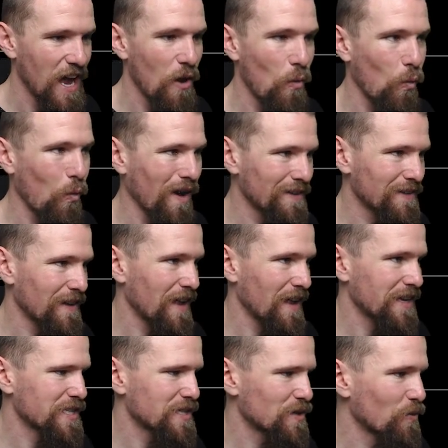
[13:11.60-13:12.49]
One
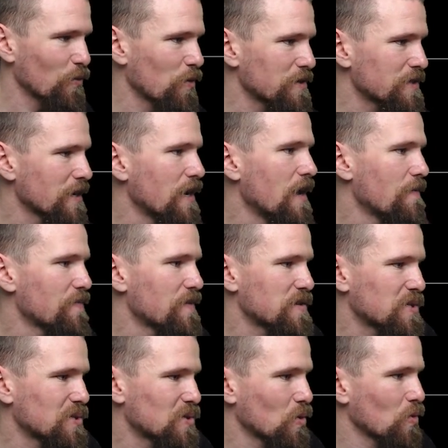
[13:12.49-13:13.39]
last thought.
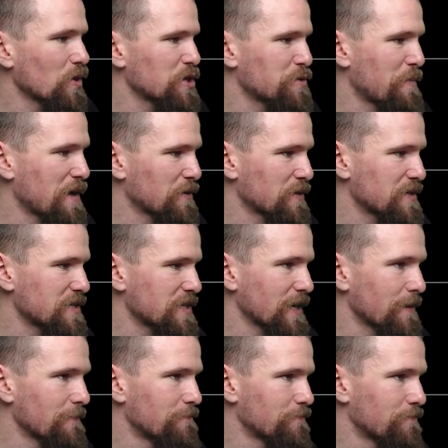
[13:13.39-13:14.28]
The storage batteries
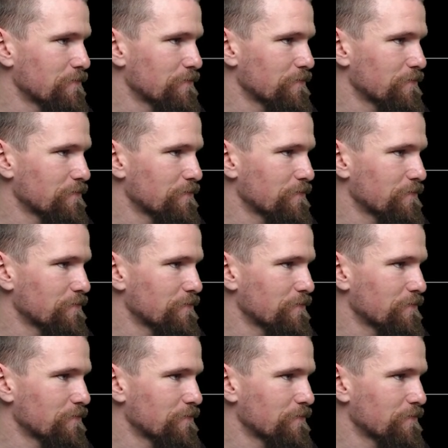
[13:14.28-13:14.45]
here.